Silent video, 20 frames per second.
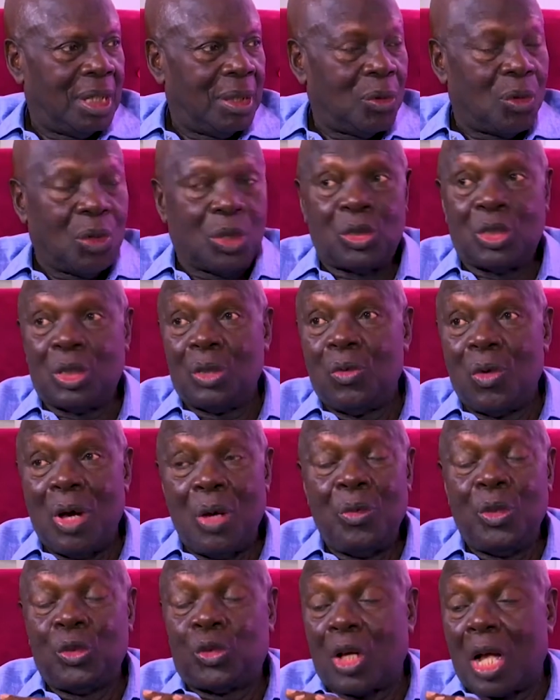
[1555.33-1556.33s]
because when
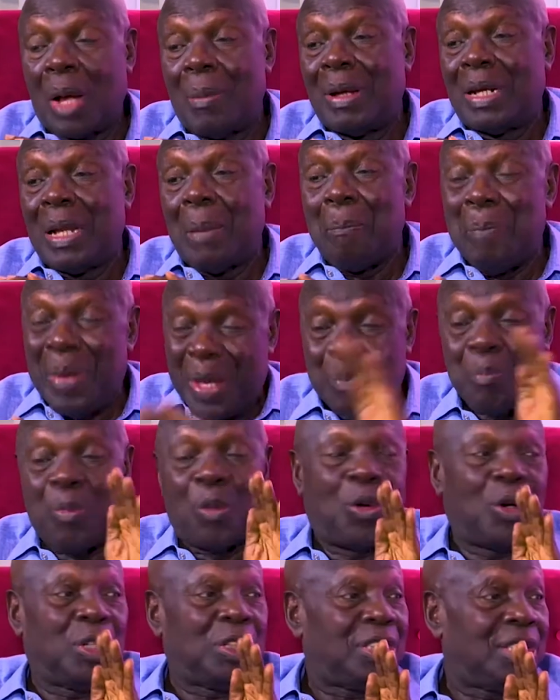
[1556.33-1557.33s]
we talk about the big
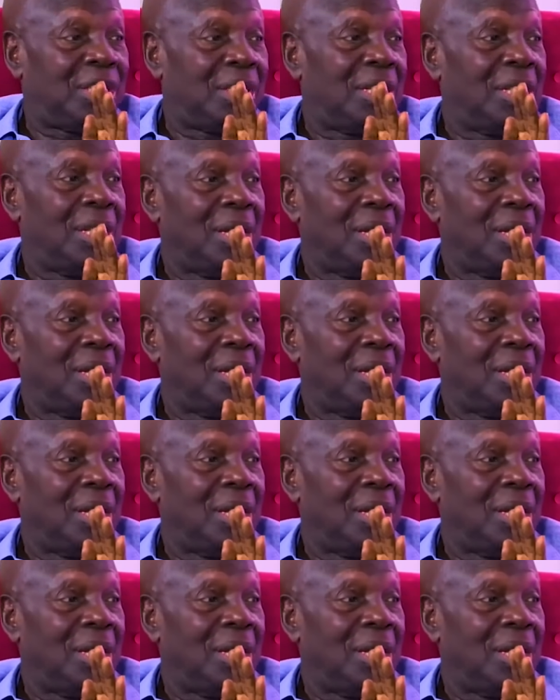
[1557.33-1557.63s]
boys,